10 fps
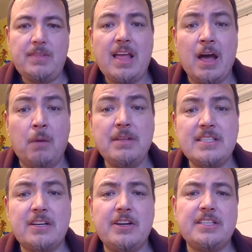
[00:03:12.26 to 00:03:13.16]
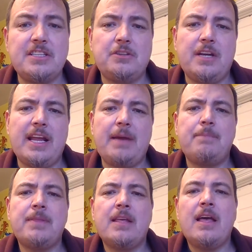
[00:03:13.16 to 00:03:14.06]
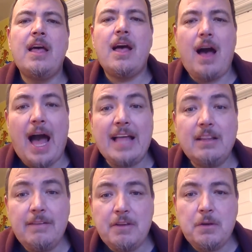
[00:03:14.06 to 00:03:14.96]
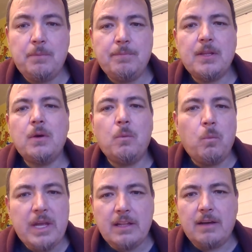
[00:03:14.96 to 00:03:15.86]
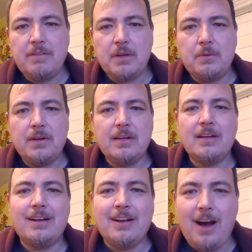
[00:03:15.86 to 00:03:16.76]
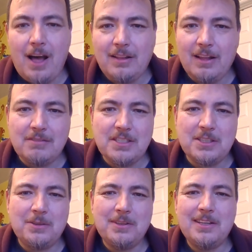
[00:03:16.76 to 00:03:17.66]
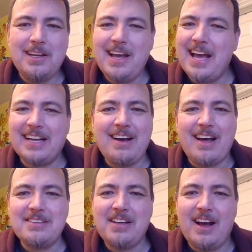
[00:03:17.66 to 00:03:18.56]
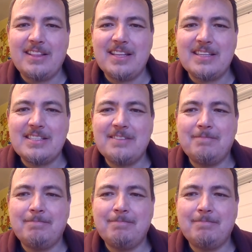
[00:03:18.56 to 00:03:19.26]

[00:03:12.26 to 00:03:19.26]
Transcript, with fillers: I hope this encourages you today. I love you. We love you. God loves you. And God's got this.